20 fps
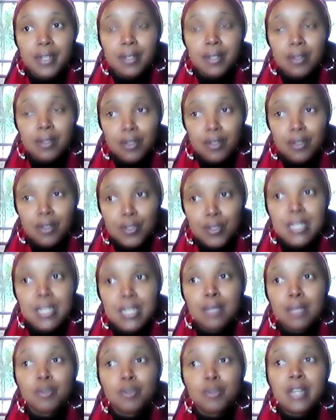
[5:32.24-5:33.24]
used
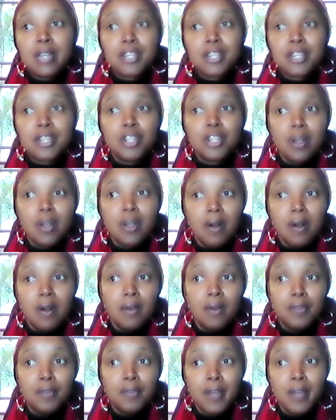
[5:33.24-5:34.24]
in the production
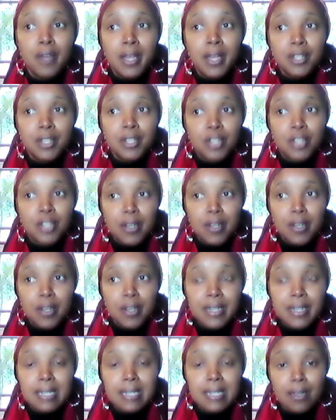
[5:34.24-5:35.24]
of
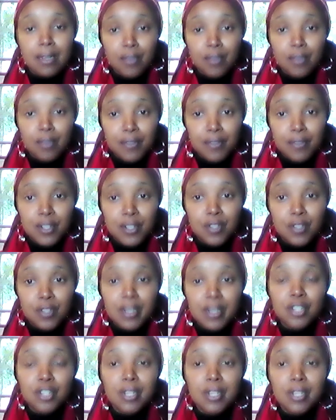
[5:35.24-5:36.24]
generating
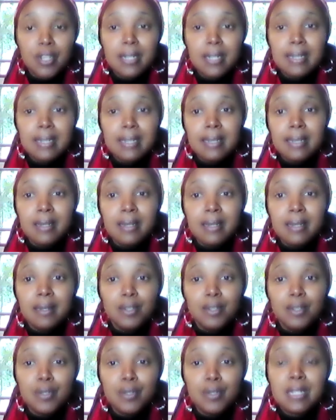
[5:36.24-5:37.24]
refrigeration
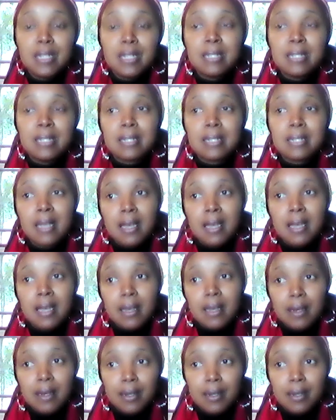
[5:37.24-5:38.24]
units,
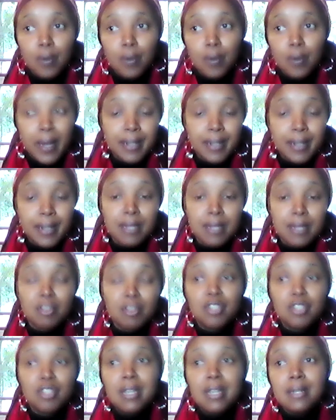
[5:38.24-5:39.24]
welding
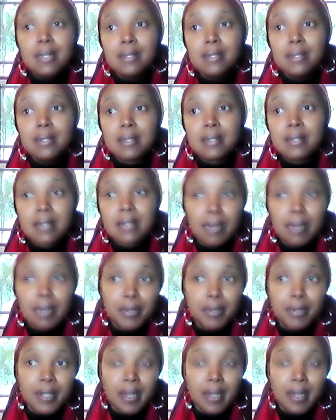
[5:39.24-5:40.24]
machines,
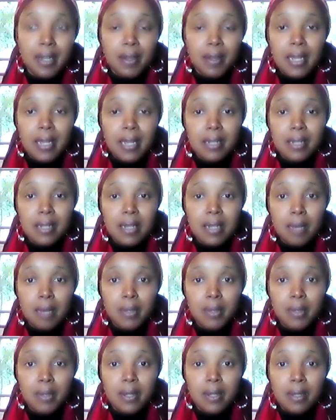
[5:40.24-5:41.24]

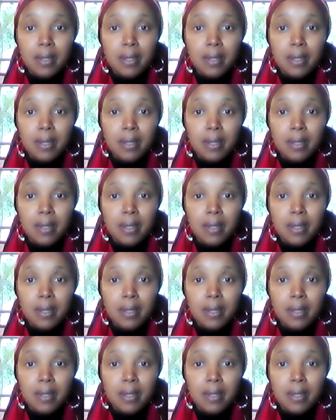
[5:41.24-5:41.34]
carbonated